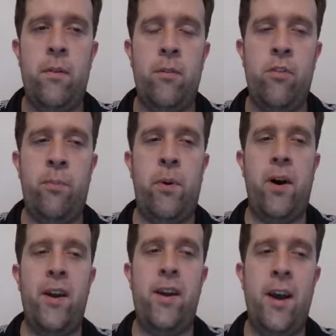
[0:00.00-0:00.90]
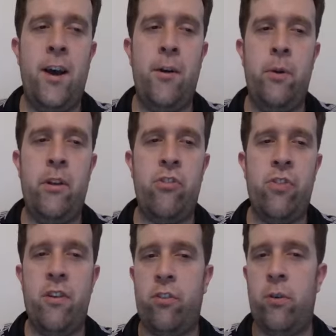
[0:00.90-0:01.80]
spot at which
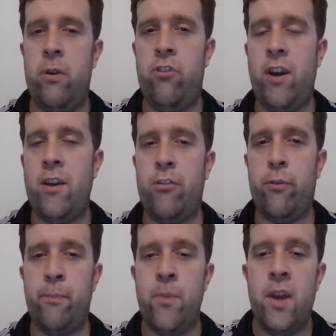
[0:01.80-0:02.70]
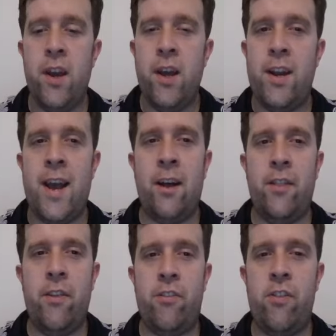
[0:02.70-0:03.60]
this could change. Now,
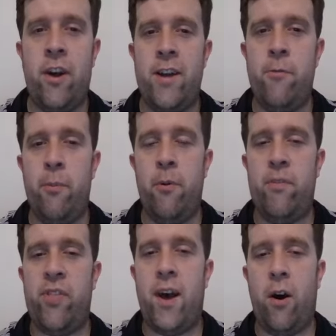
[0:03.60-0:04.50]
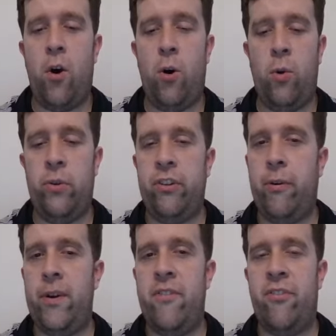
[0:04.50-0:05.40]
this 9 removes that whole
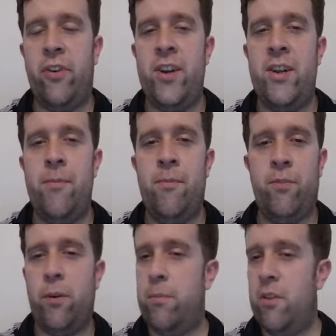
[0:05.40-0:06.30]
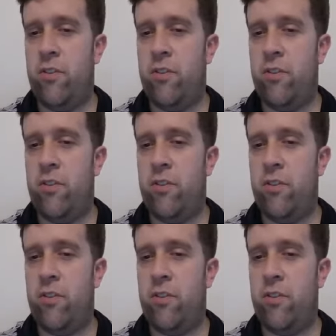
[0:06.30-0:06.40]
degree of freedom from this